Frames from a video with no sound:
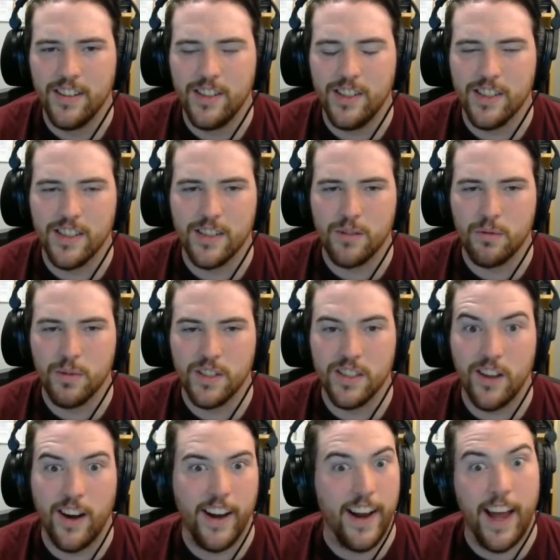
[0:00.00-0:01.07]
She just was
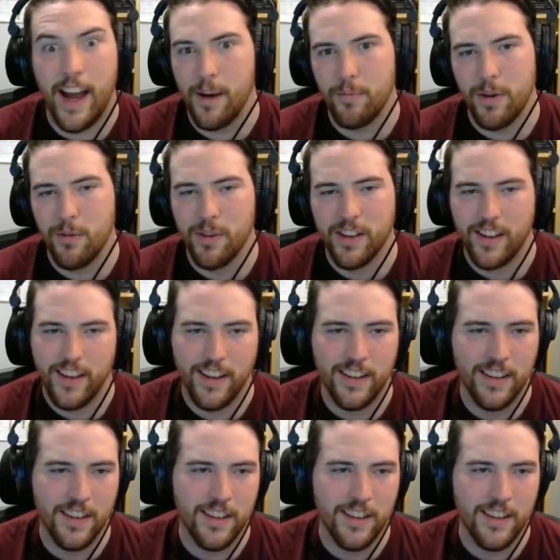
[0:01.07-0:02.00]
not happy with it.